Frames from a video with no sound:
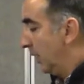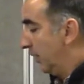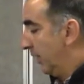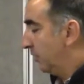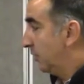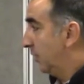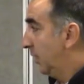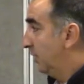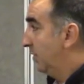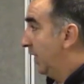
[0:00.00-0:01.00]
this
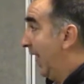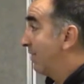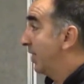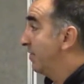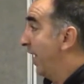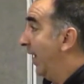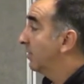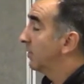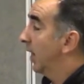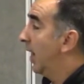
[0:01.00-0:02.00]
did have an
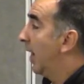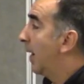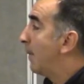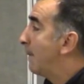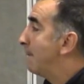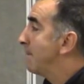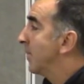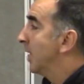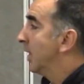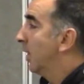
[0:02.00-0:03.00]
effect.
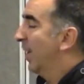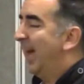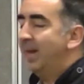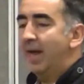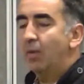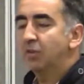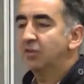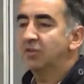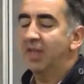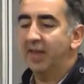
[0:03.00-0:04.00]
and I would
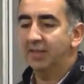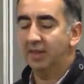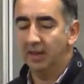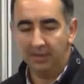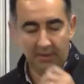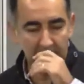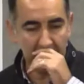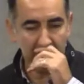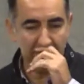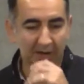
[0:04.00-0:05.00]
just say that
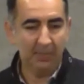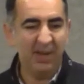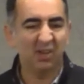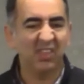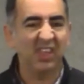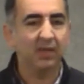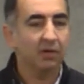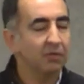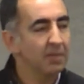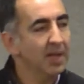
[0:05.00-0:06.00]
the fundamental thing
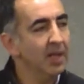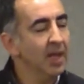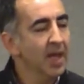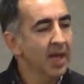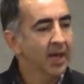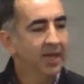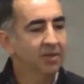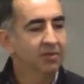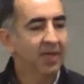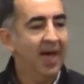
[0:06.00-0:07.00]
there for me
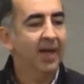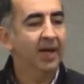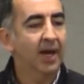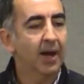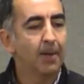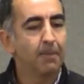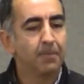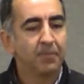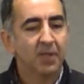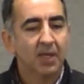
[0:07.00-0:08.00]
is that
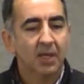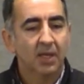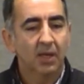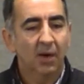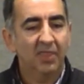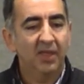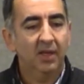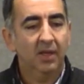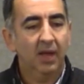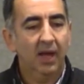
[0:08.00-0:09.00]
I
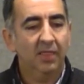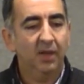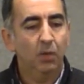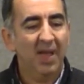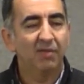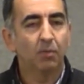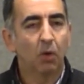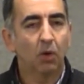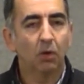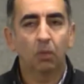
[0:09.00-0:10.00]
think we have a
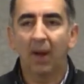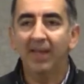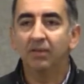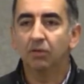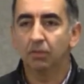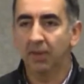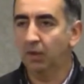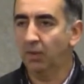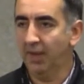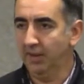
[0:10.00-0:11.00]
moral right to be
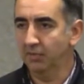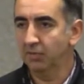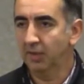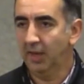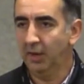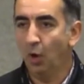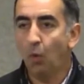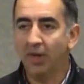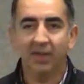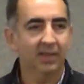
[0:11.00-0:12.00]
creative, and no
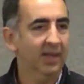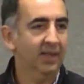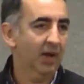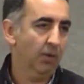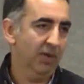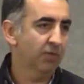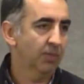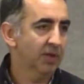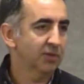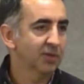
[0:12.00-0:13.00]
one could take that away
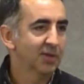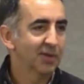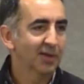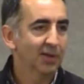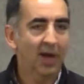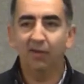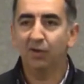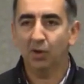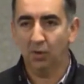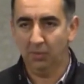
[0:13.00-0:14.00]
from us, not
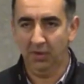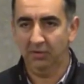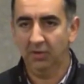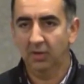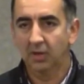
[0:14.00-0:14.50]
even a corporation.